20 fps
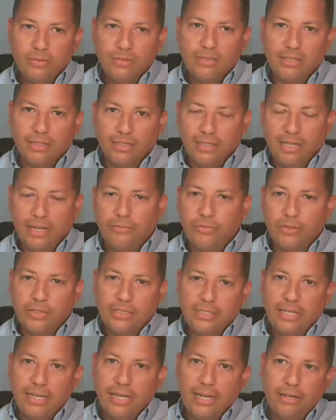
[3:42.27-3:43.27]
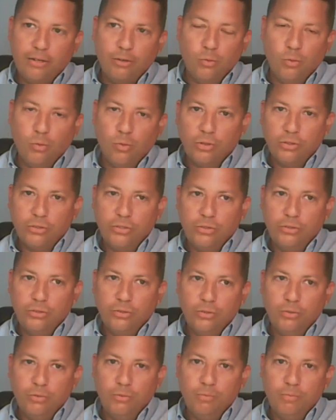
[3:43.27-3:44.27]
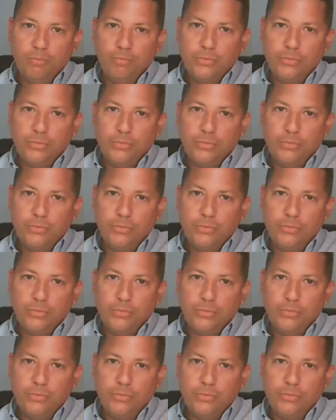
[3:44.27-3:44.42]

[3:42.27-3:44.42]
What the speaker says: to leverage that or to